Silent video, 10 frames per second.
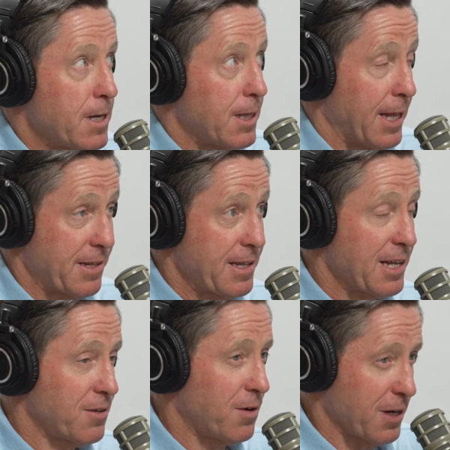let's
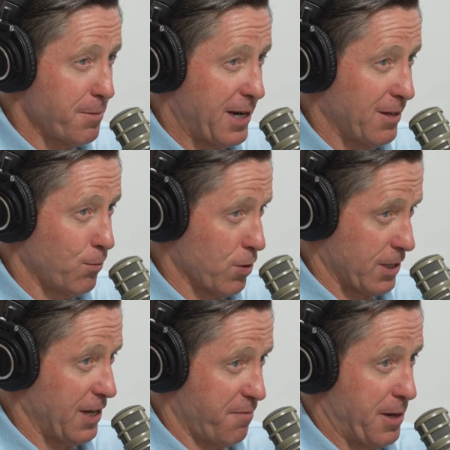not talk about
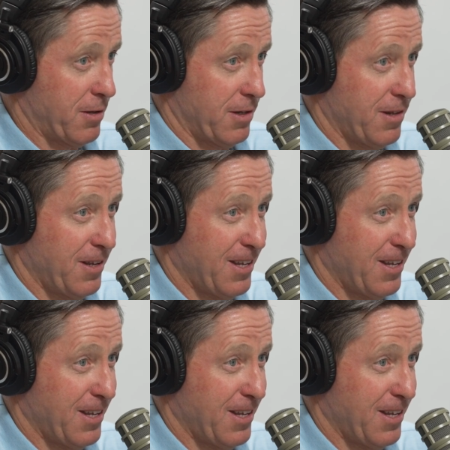work-life balance.